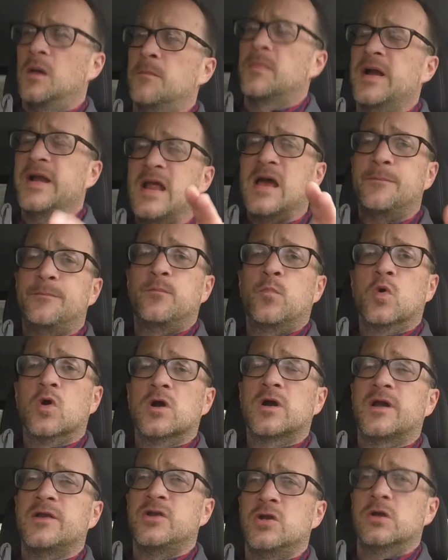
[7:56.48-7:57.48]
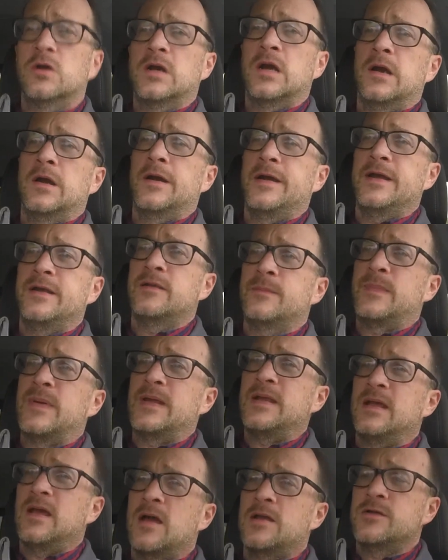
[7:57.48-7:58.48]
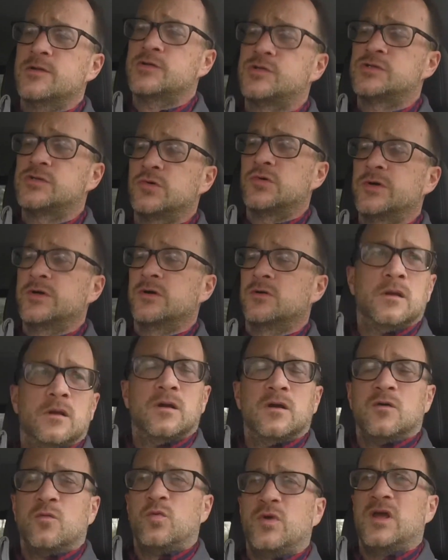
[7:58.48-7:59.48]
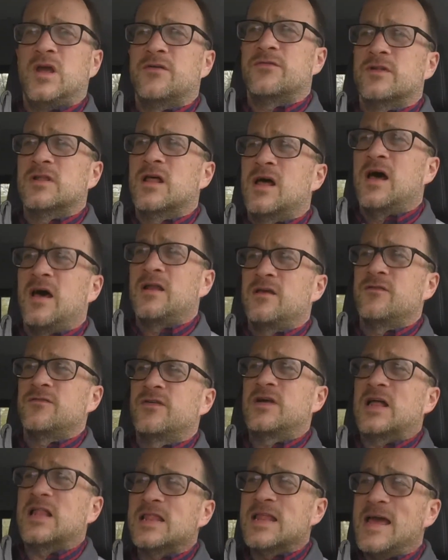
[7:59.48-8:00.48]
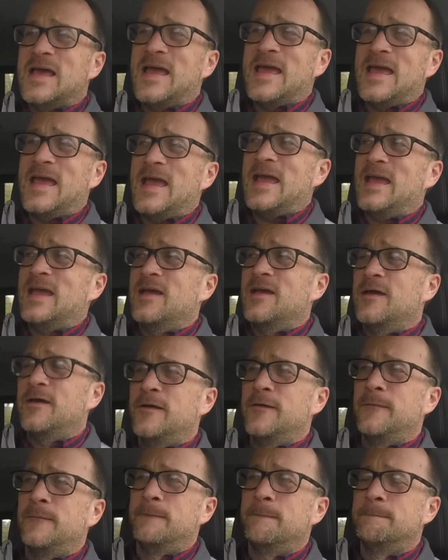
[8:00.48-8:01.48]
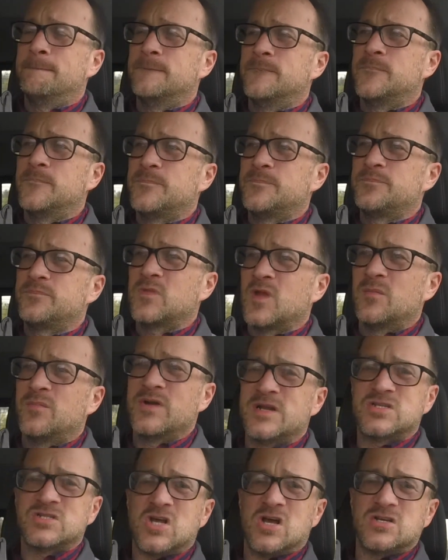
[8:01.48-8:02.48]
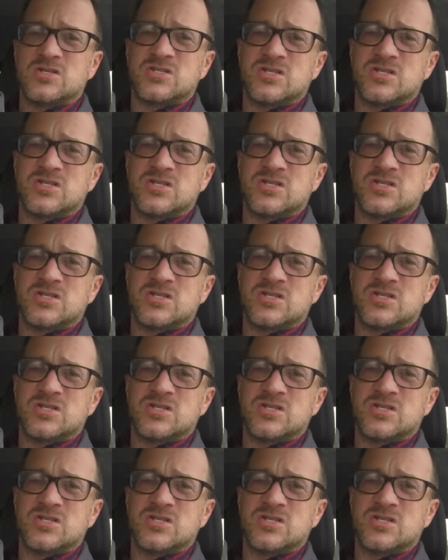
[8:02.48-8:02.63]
Might not work in your area depending on your soil. We have a lot of clay, but it's all